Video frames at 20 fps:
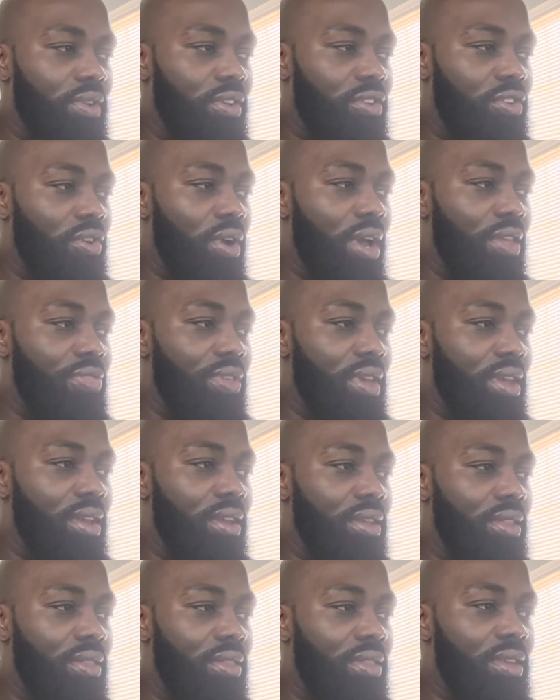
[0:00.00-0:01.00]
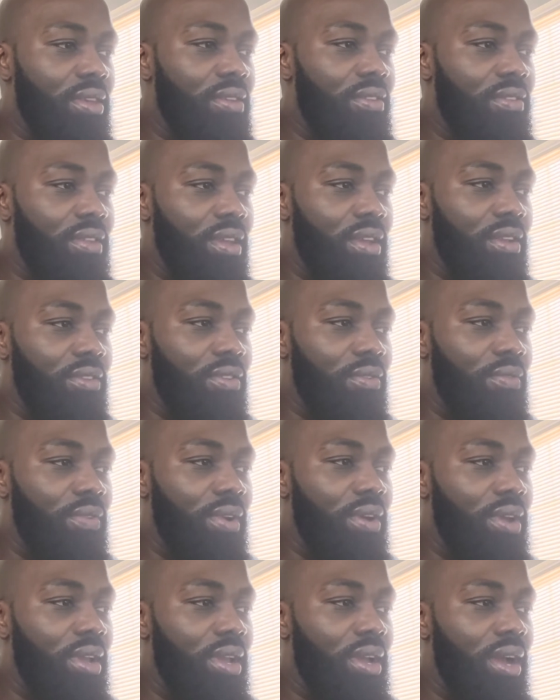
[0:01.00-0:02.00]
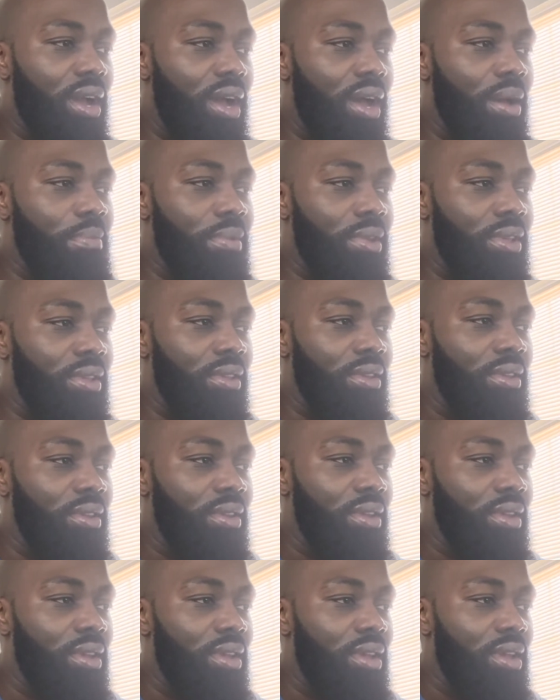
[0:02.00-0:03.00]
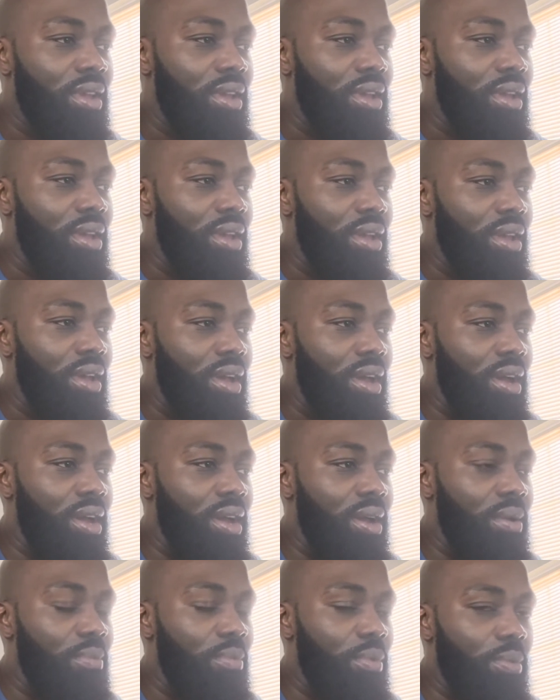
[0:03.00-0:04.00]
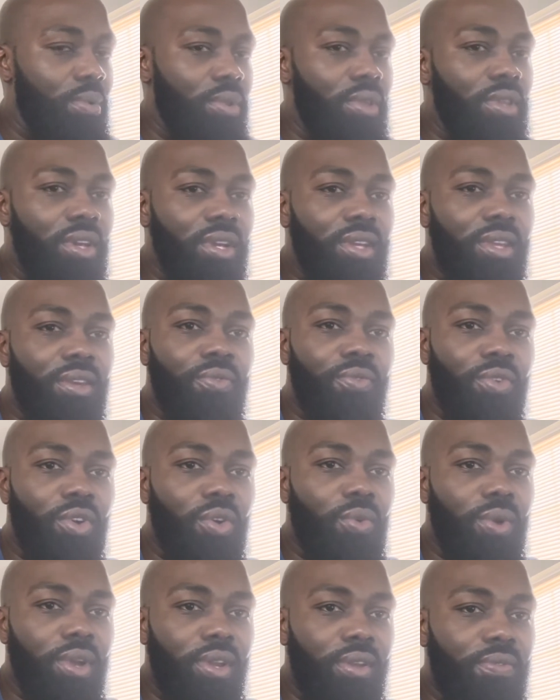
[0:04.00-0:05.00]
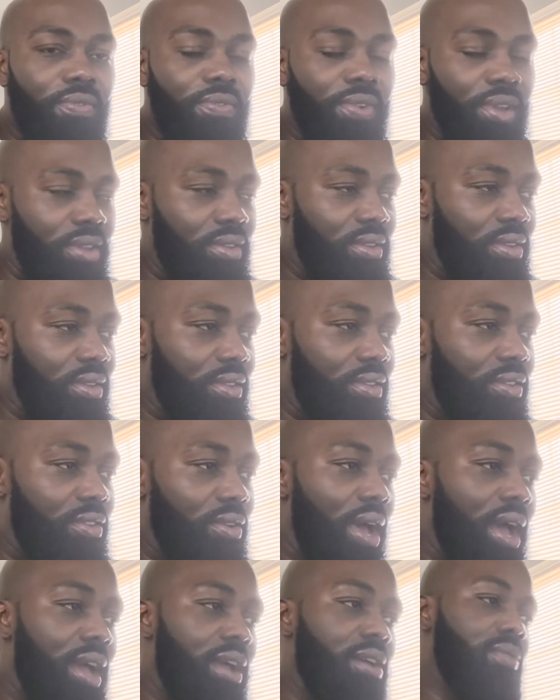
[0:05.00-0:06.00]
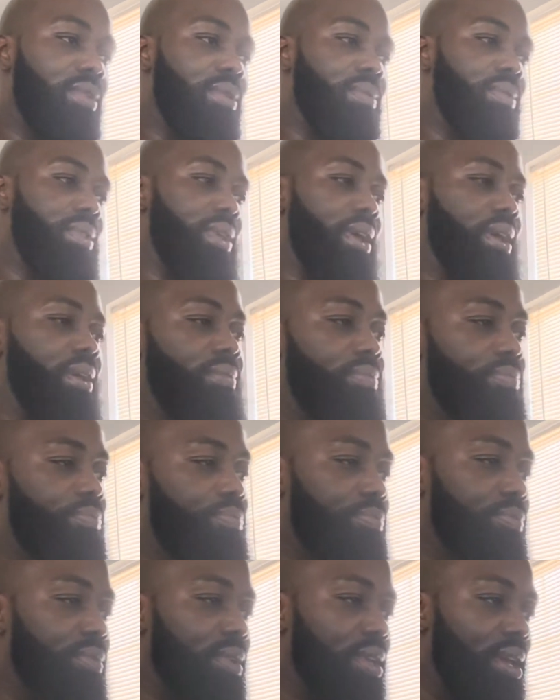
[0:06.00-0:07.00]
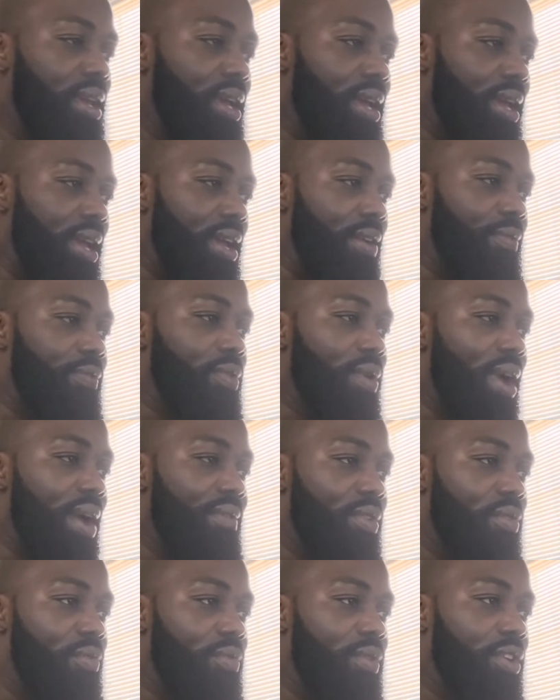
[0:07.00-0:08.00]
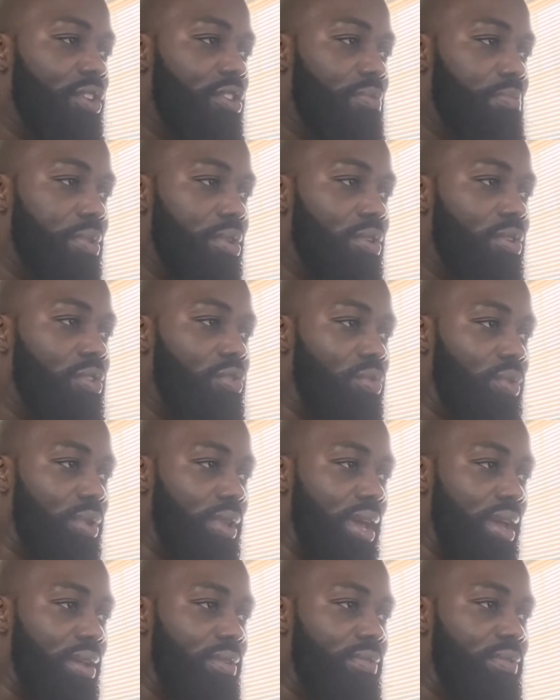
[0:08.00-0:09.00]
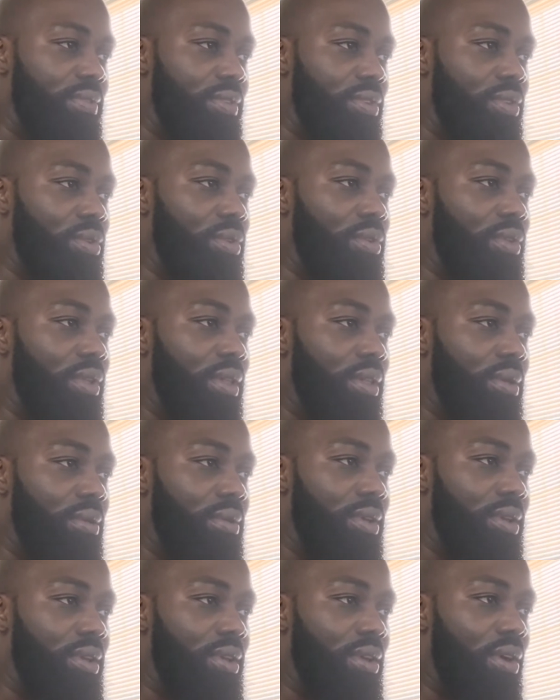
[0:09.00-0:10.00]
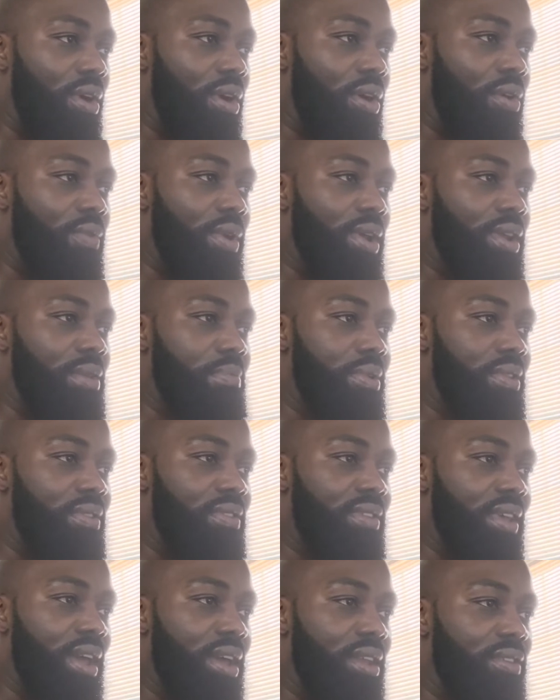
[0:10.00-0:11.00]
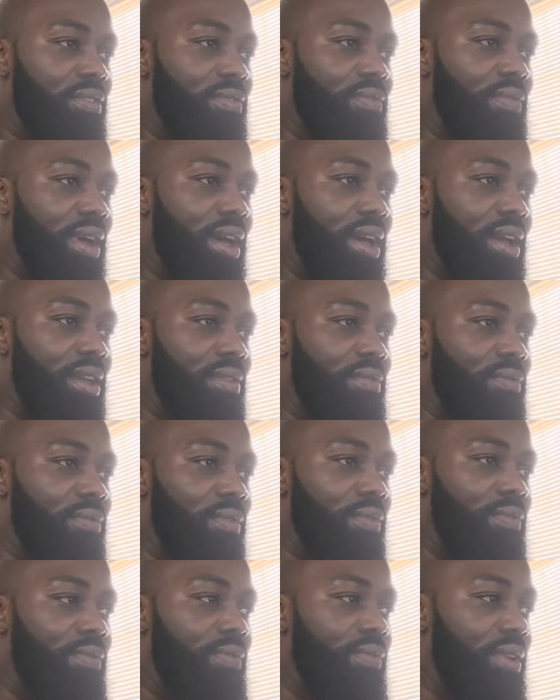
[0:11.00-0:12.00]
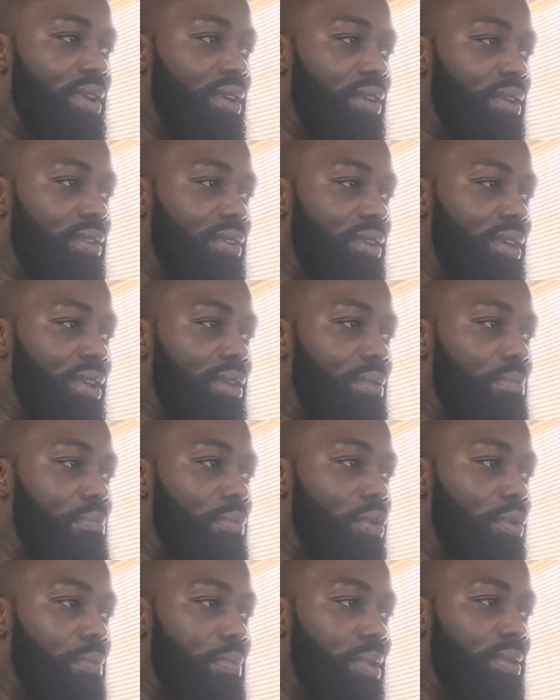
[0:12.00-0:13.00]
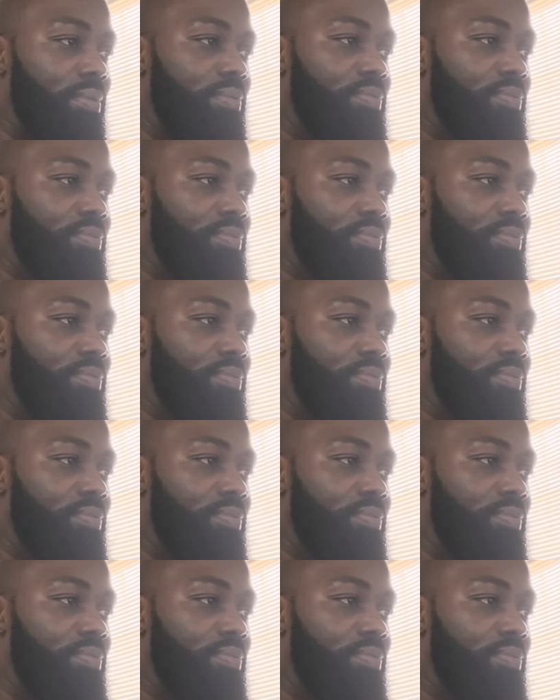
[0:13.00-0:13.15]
So I think these things are very common when we're looking for quick fixes. So I agree with that. If you have a rich spiritual life, you'll already be satisfied and fulfilled in the moment